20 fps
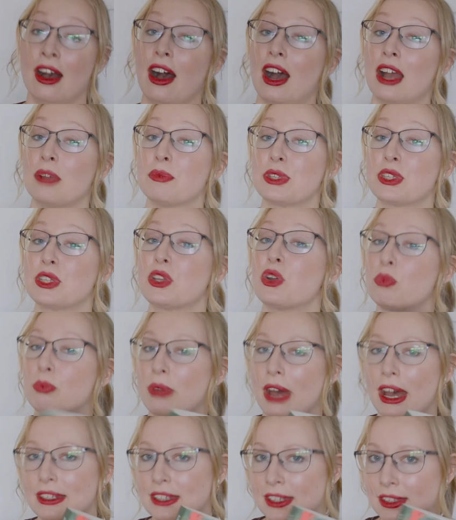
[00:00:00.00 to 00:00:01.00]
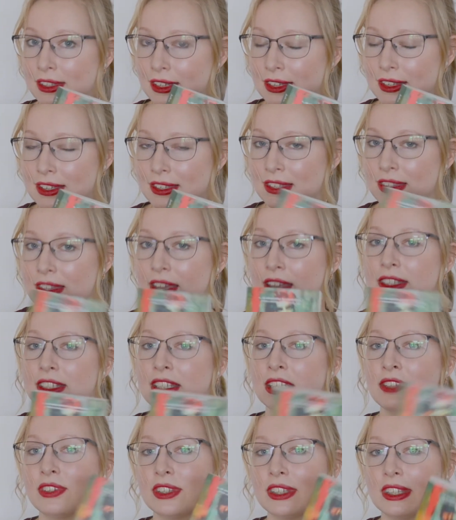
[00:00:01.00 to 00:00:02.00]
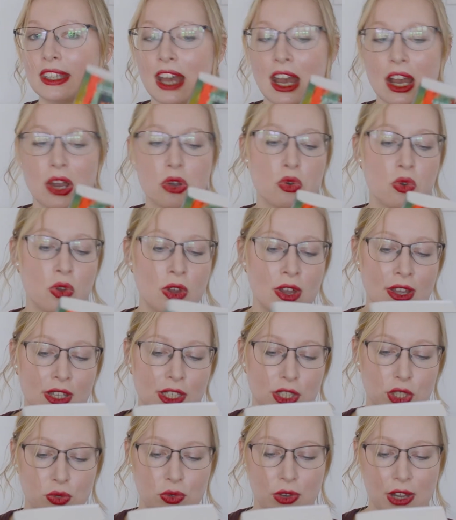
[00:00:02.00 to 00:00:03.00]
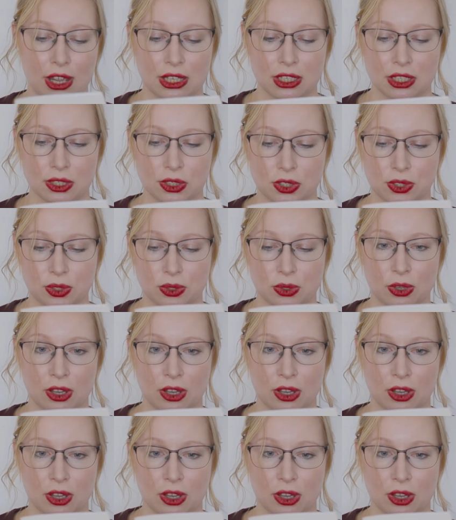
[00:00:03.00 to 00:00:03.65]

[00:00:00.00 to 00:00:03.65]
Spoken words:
I'm so bad in this that even now, trying to